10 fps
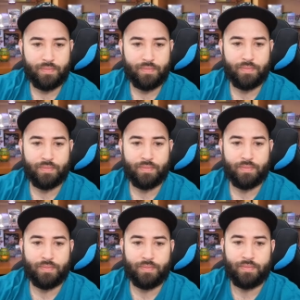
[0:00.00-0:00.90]

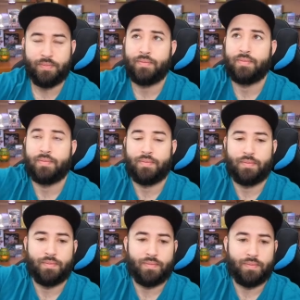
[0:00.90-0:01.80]

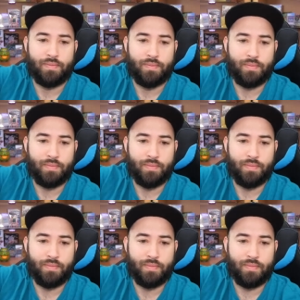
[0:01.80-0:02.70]

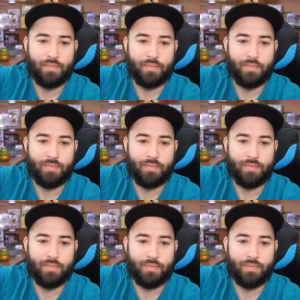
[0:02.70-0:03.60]

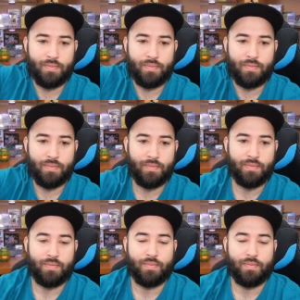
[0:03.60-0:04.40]
Nobody speaks.